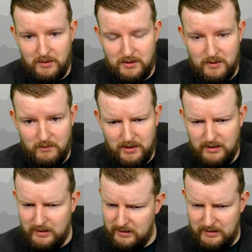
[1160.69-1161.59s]
so I assume
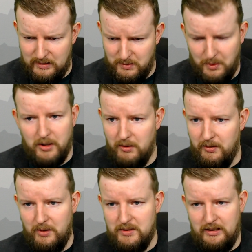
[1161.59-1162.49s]
that this is wrong
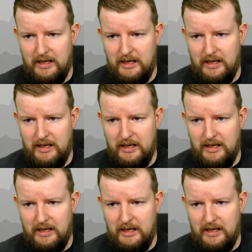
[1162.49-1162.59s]
or there was a